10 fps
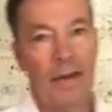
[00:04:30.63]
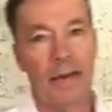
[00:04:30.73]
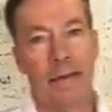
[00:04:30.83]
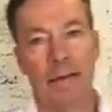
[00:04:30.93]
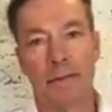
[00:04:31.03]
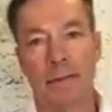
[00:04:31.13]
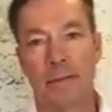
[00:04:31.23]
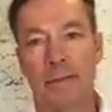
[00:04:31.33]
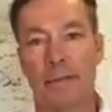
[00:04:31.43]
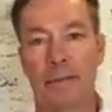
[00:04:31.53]
a
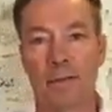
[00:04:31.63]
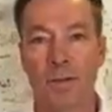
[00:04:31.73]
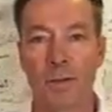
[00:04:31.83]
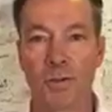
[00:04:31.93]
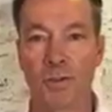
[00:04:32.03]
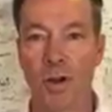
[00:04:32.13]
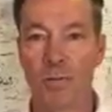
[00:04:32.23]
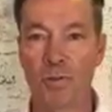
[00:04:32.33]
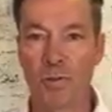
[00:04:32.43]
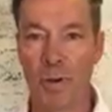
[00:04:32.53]

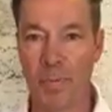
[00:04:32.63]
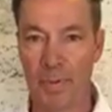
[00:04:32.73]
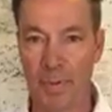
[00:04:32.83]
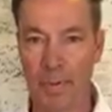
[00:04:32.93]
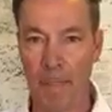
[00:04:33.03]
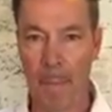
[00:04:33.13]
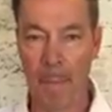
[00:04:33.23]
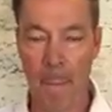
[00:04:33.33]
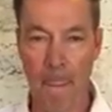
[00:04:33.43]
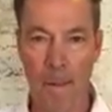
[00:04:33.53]
shelf strip,
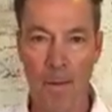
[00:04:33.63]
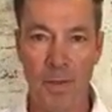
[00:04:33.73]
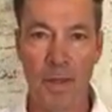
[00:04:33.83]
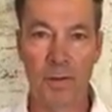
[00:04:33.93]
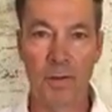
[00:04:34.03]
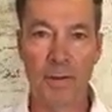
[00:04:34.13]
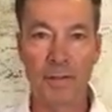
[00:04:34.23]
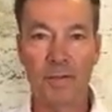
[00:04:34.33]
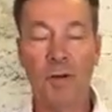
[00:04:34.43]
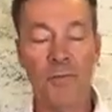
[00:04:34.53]
the
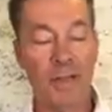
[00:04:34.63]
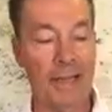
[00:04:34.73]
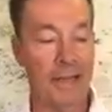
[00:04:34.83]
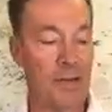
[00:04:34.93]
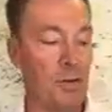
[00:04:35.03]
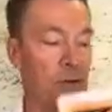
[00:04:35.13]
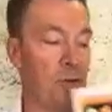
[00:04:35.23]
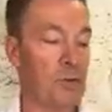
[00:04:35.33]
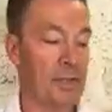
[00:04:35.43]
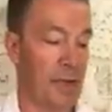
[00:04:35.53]
shelf cling that you can
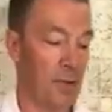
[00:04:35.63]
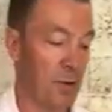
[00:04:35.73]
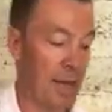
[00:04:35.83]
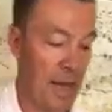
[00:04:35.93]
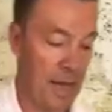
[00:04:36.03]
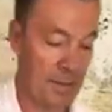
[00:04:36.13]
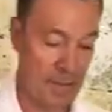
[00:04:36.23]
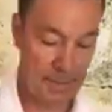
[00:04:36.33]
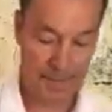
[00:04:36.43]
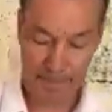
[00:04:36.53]
use on your case.